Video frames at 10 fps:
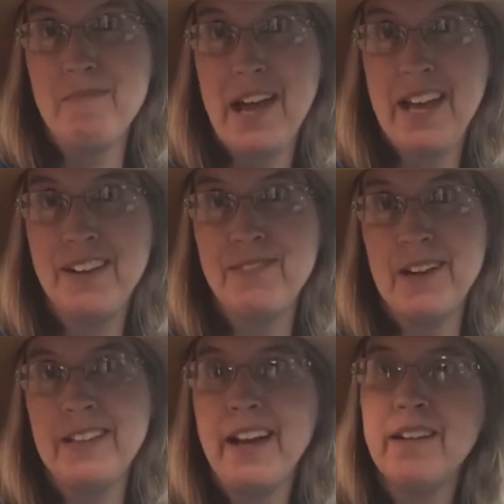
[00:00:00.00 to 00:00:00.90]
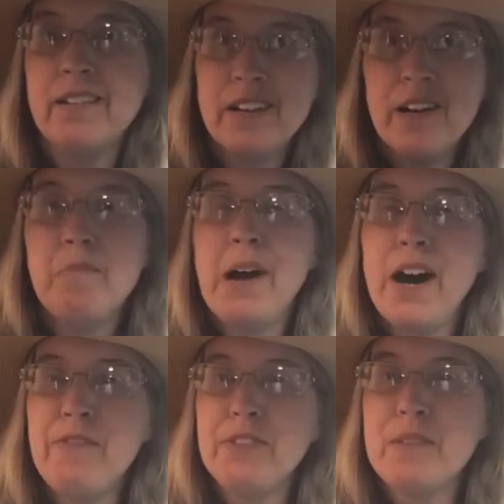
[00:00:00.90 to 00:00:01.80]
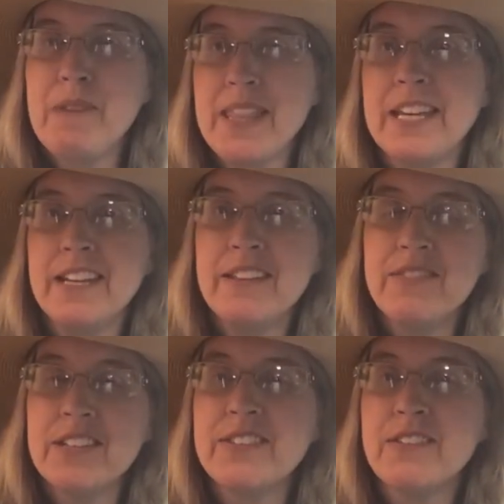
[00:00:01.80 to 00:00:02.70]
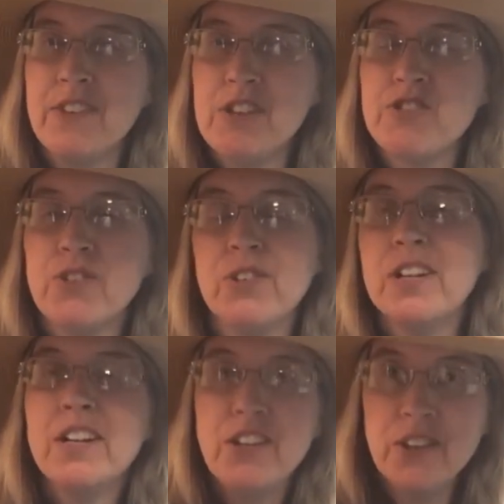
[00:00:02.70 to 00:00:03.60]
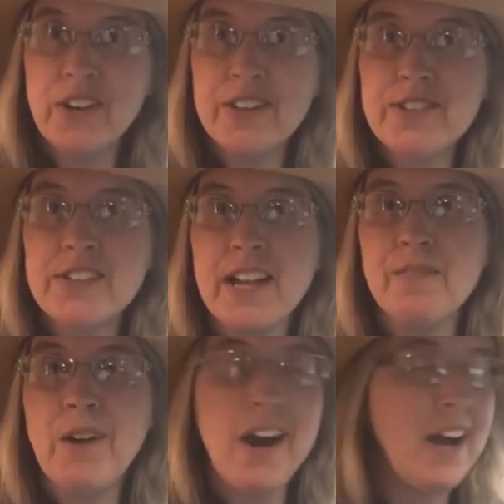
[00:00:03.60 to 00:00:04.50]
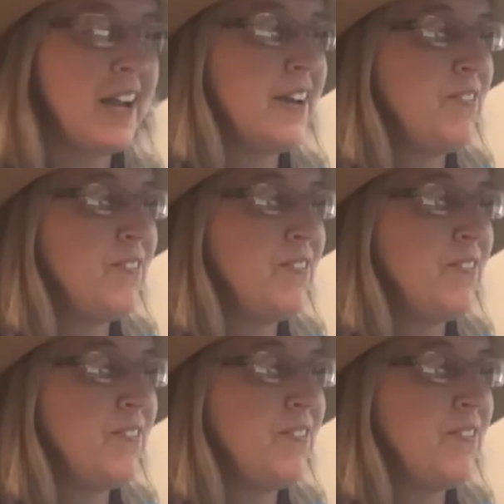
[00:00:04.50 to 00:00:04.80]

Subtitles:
my head right now, but hopefully by the end of this devotional, you'll understand why.